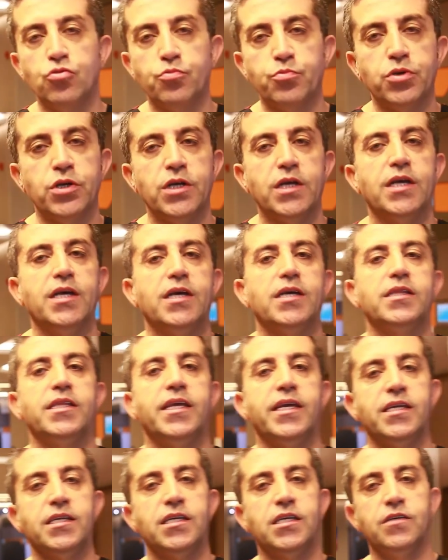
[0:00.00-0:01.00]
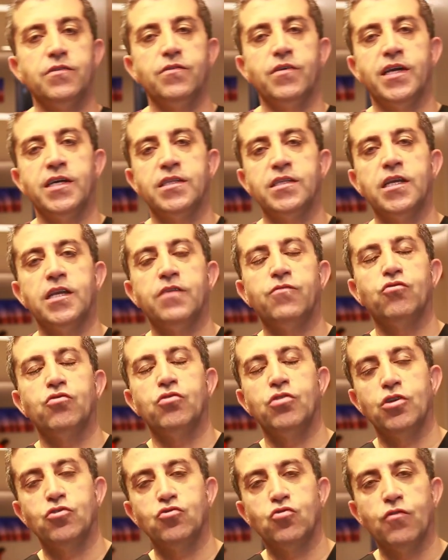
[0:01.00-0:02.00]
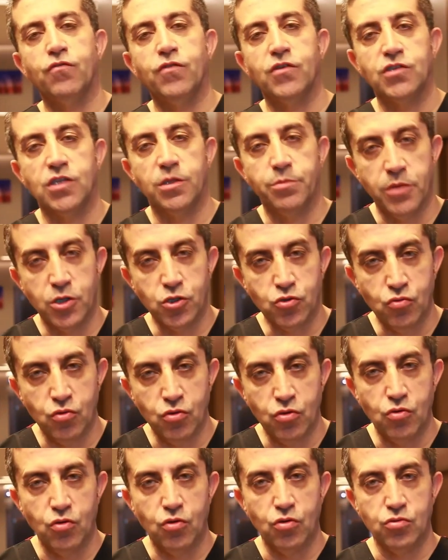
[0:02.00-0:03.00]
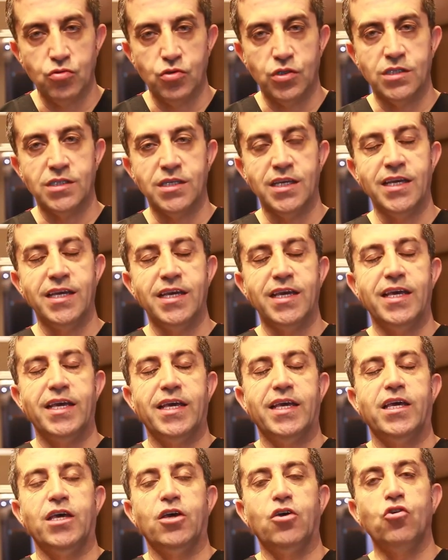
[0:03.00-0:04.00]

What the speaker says: in the face after hair transplantation operation?